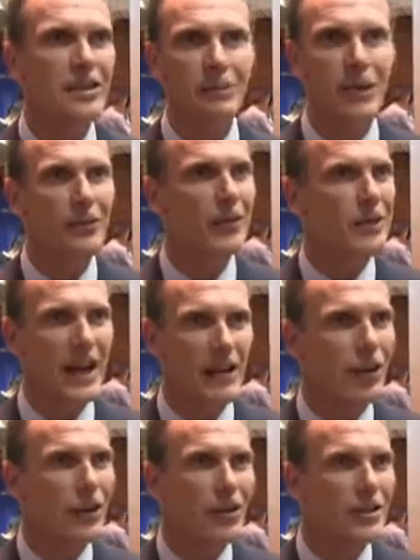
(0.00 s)
some different
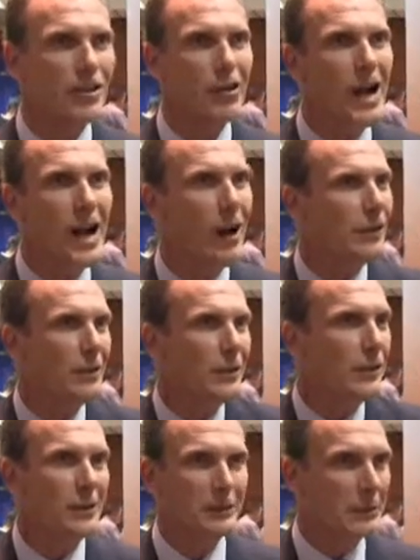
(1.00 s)
technologies around,
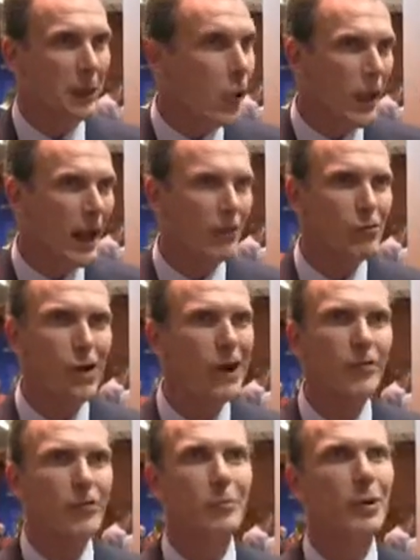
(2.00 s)
all have a
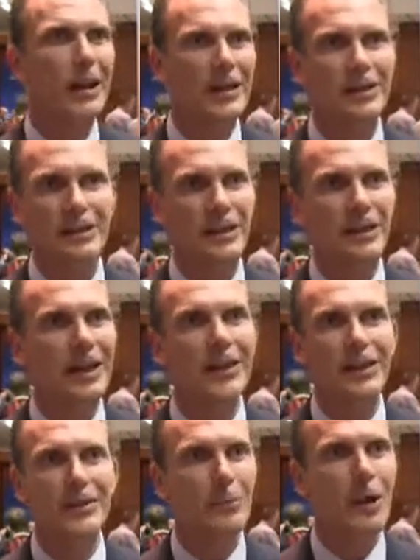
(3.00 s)
relevant place in
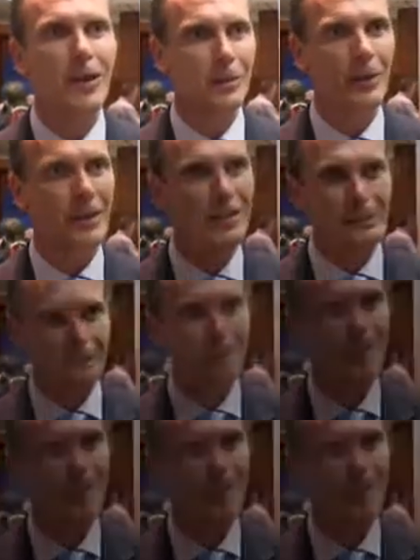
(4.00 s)
this marketplace.